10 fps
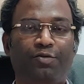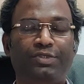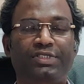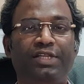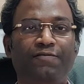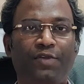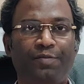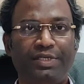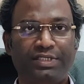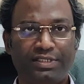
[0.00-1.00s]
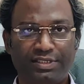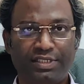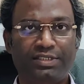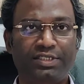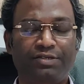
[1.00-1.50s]
Once inflammation
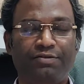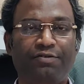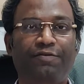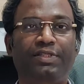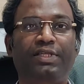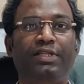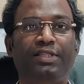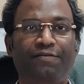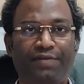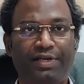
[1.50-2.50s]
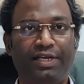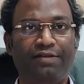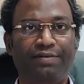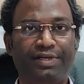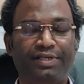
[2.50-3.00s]
sets in within the fatty
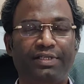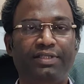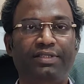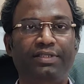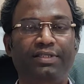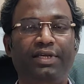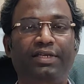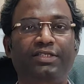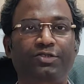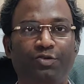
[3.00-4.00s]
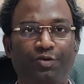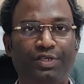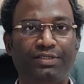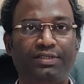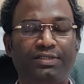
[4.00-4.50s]
liver, that is
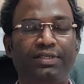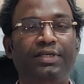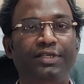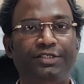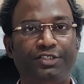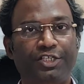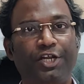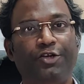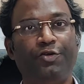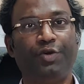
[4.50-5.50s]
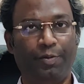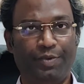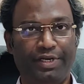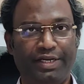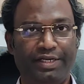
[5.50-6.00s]
known as
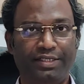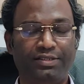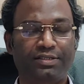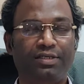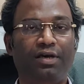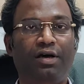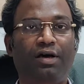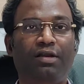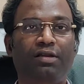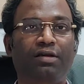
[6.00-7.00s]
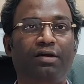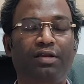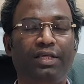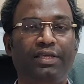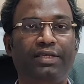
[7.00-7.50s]
steatohepatitis,
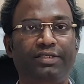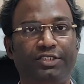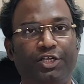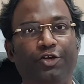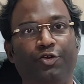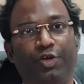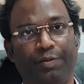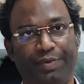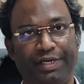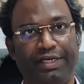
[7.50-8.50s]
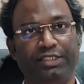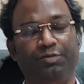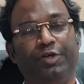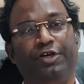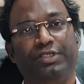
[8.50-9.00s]
alcoholic
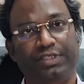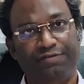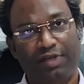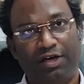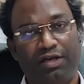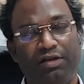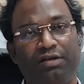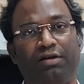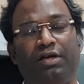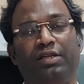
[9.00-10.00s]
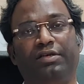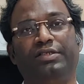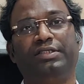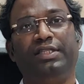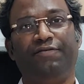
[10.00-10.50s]
steatohepatitis, because if alcohol
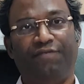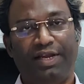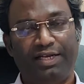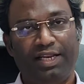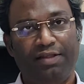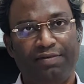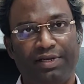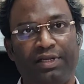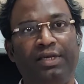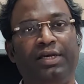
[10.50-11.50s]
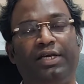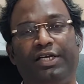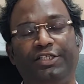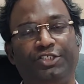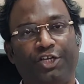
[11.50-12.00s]
causes the fatty liver
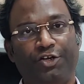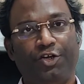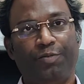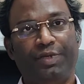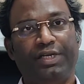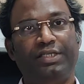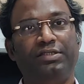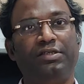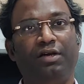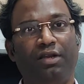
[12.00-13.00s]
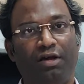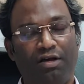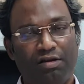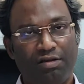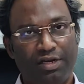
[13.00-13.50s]
and the steatohepatitis is called
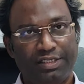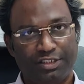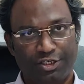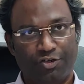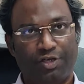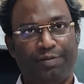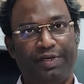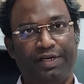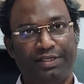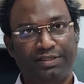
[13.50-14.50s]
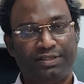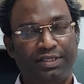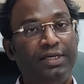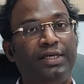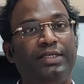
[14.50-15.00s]
alcoholic steatohepatitis.
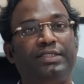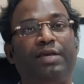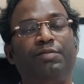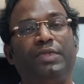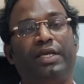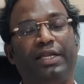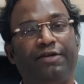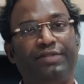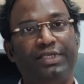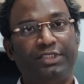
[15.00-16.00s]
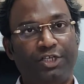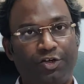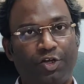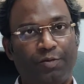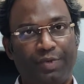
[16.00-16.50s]
Same kind of the
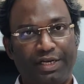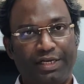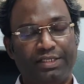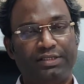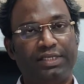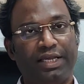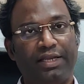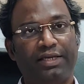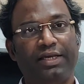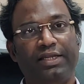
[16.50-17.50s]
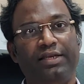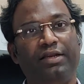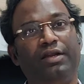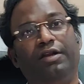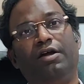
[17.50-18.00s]
steatohepatitis can occur
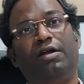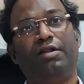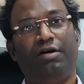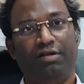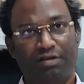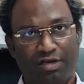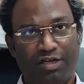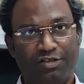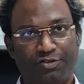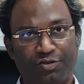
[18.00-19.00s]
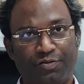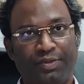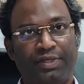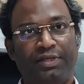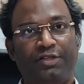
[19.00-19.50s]
in non-alcohol also.
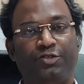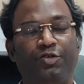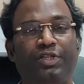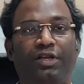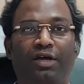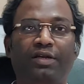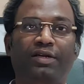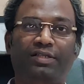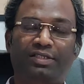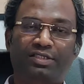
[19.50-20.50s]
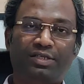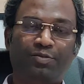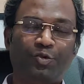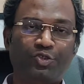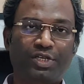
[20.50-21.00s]
So in the it's
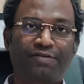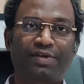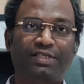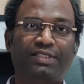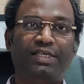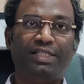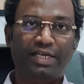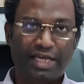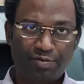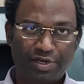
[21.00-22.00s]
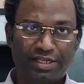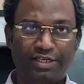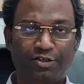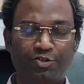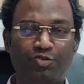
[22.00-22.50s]
mostly we are seeing the diabetic
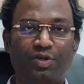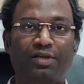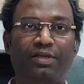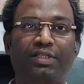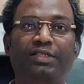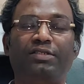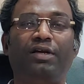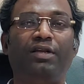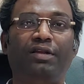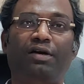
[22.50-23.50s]
individual, that is called